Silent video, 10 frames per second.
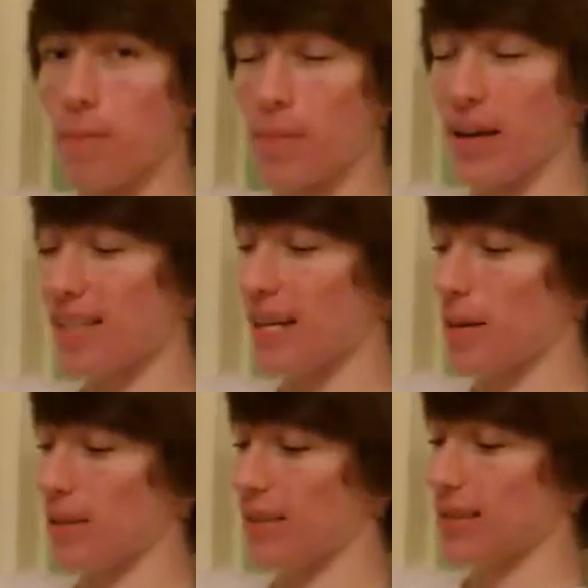Ben
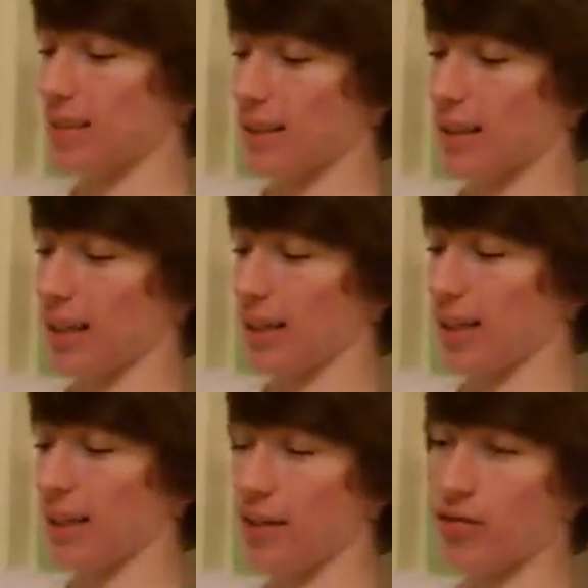Thomas
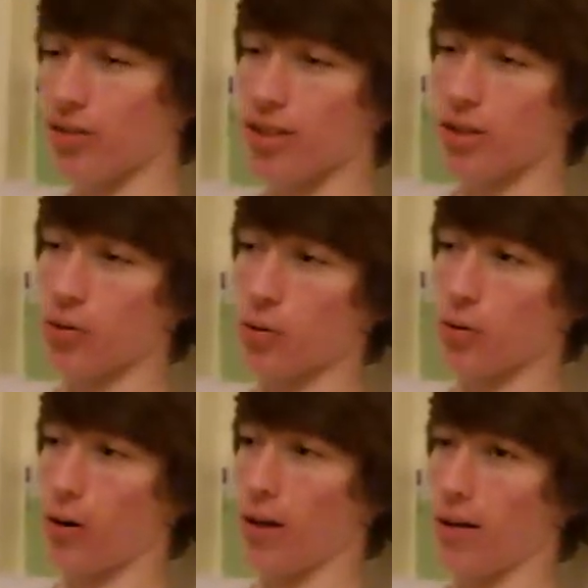gives
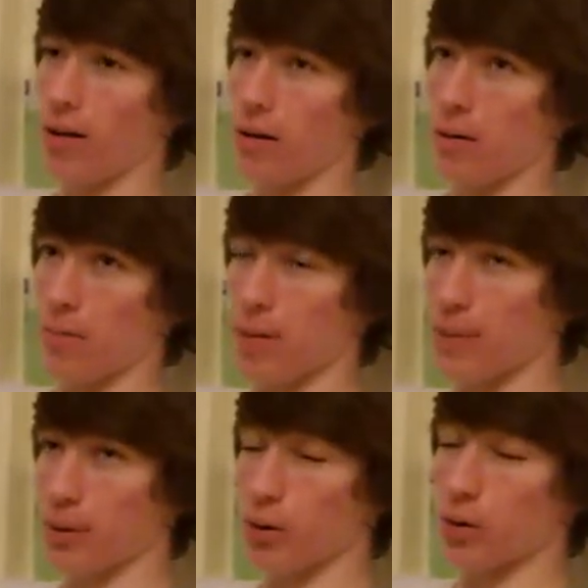to
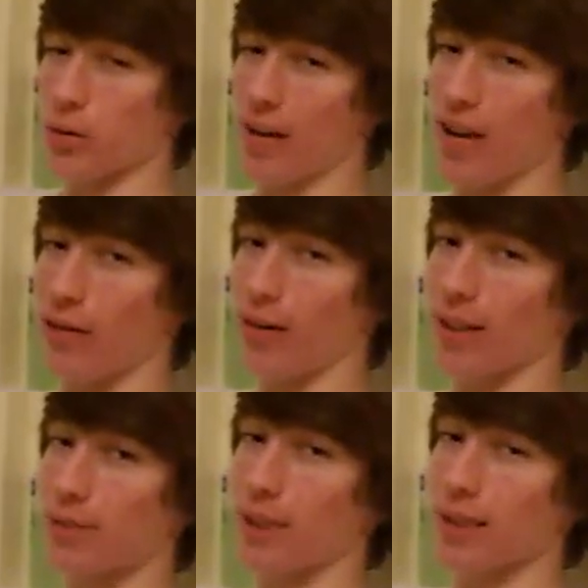people who never
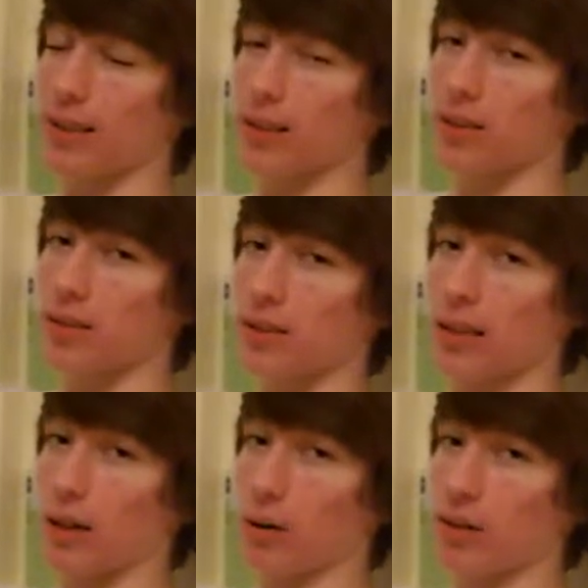expect it
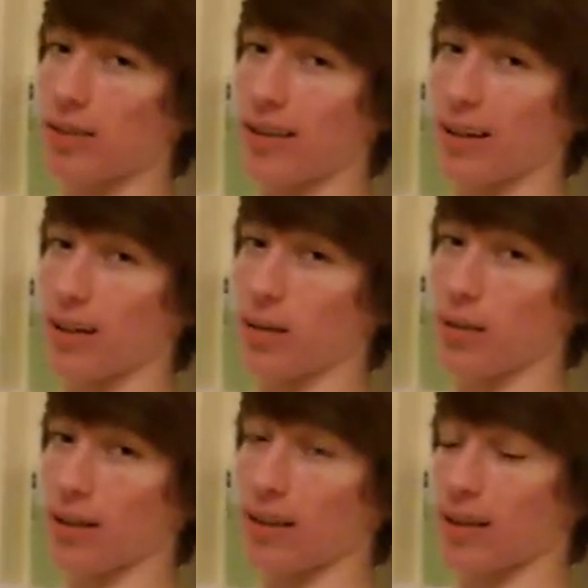or see it
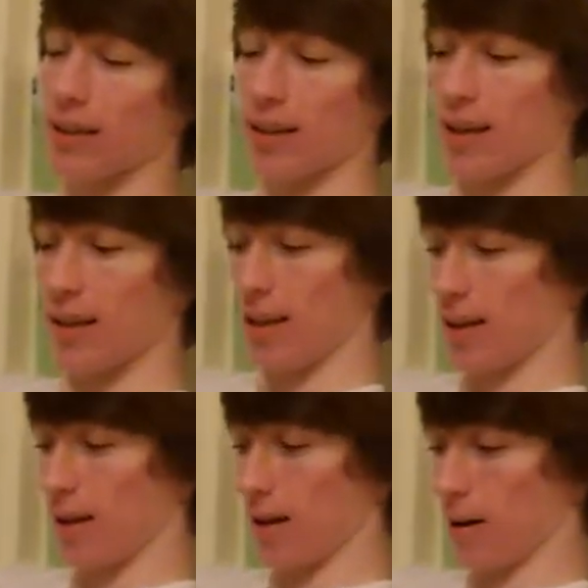coming.
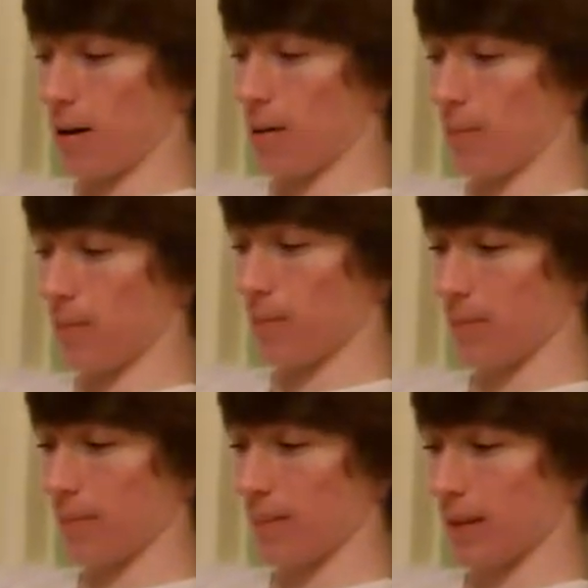Um,
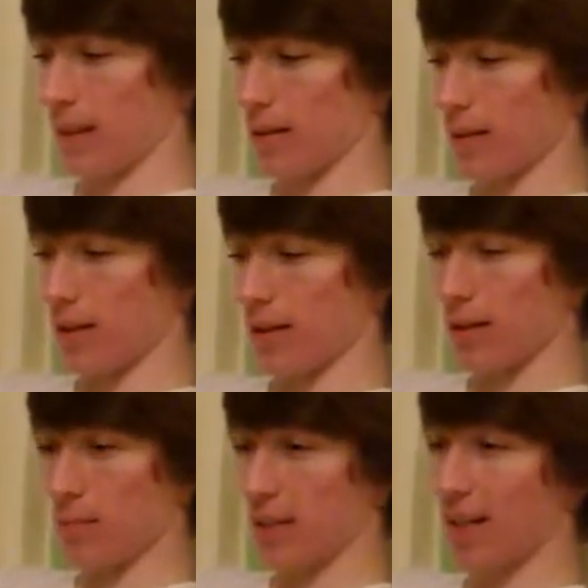
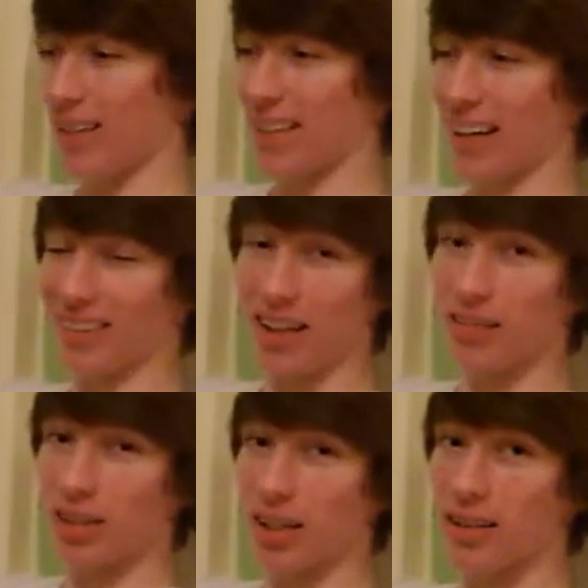because God
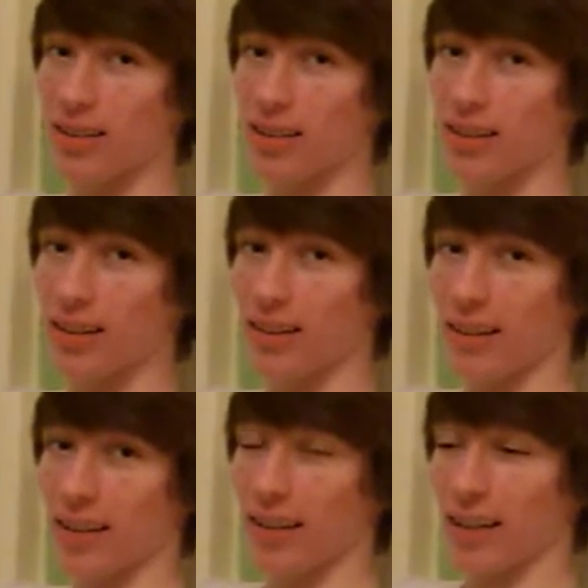loves us,
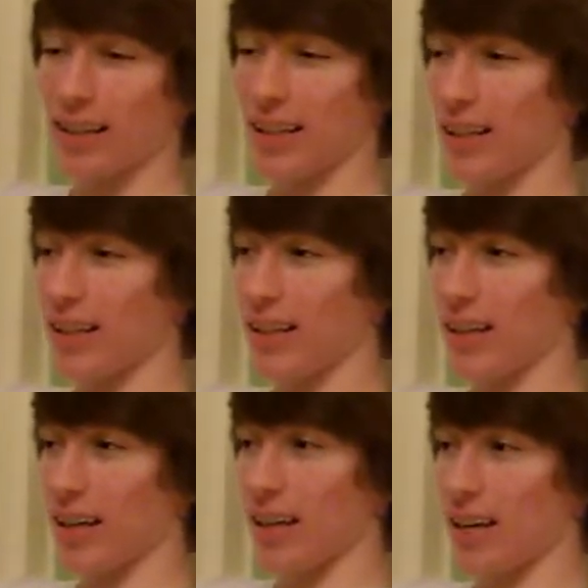
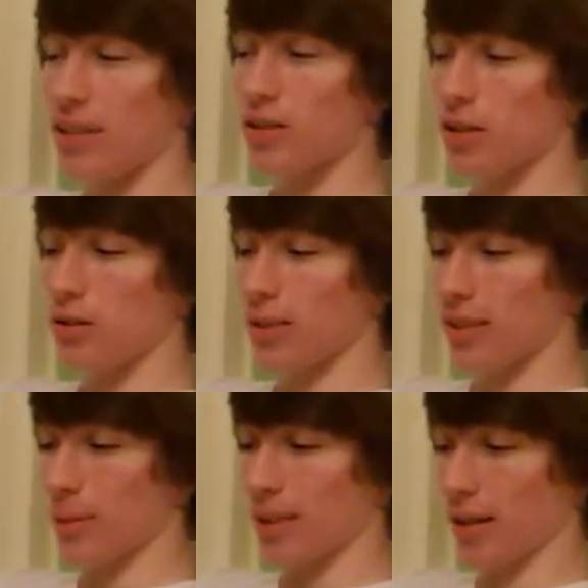He introduces
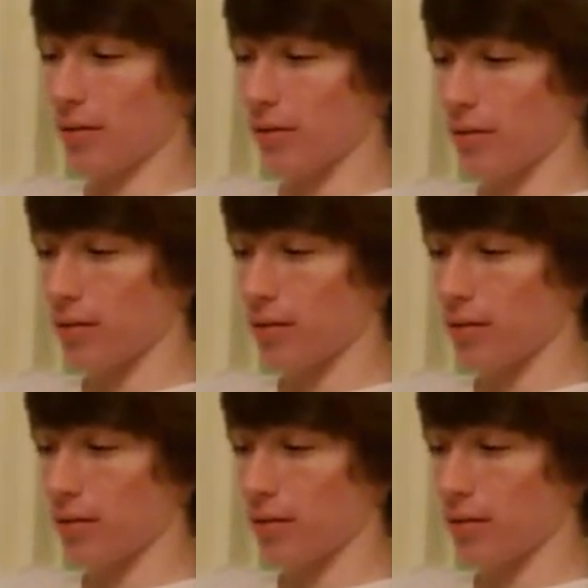Himself